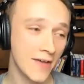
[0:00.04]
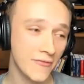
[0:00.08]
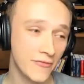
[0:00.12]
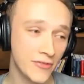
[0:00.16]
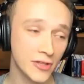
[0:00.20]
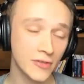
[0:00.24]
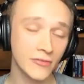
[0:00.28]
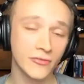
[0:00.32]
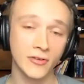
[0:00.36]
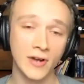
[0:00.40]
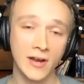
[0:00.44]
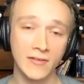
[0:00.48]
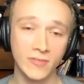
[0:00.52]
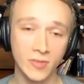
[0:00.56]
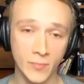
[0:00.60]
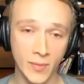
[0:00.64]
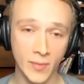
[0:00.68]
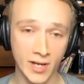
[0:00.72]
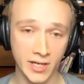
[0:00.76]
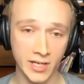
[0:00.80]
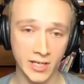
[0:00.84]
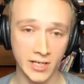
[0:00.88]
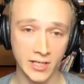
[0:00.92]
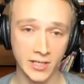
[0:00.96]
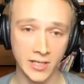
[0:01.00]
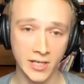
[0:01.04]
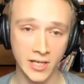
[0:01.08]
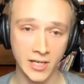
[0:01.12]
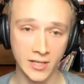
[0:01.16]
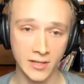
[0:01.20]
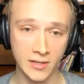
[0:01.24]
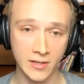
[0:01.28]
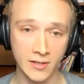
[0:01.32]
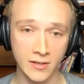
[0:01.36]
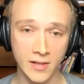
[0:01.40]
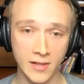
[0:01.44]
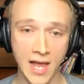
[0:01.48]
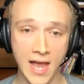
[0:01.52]
I feel for everybody
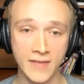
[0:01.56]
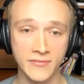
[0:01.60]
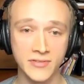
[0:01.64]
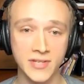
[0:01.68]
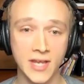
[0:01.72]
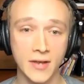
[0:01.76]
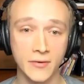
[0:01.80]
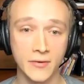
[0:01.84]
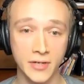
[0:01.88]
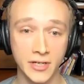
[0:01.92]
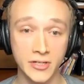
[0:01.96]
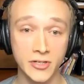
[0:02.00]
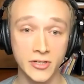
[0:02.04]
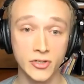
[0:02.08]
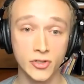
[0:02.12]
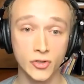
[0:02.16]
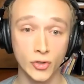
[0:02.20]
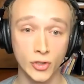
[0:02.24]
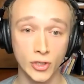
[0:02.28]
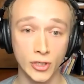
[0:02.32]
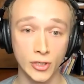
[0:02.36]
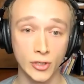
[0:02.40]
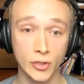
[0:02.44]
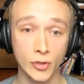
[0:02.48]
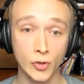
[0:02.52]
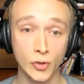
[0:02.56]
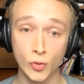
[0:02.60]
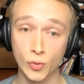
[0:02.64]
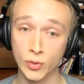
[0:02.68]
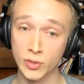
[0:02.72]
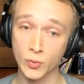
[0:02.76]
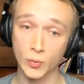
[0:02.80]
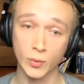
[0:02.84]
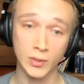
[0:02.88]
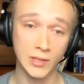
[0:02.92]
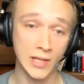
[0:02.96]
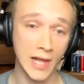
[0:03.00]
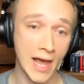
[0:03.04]
in the live sound industry who
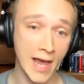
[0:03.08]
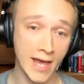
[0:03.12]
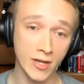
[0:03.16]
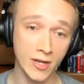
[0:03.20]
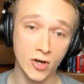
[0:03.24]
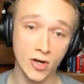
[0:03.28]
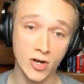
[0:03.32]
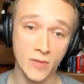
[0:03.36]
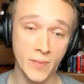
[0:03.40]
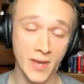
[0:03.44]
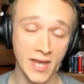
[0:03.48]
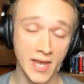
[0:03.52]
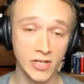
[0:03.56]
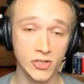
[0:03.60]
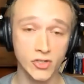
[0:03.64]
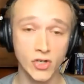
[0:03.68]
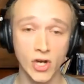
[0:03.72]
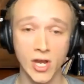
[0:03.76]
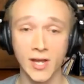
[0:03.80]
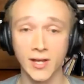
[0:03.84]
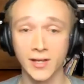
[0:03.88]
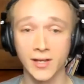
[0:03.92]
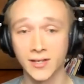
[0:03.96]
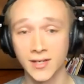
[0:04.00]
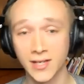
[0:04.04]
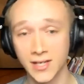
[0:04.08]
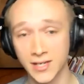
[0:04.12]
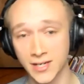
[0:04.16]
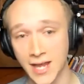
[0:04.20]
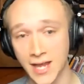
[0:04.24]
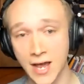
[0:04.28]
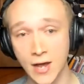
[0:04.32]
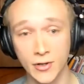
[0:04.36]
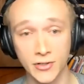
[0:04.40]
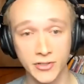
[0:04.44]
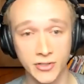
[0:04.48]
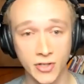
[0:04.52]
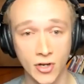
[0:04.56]
was relying on a paycheck
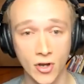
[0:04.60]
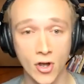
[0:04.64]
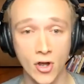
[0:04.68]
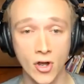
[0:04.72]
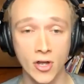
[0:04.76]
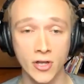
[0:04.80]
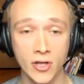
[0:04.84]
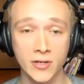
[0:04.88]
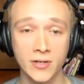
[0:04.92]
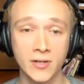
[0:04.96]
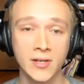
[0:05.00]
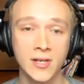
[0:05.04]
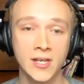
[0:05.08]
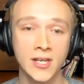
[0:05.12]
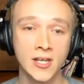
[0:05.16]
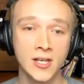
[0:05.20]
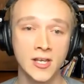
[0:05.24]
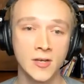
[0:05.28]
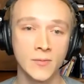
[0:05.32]
and now it's gone.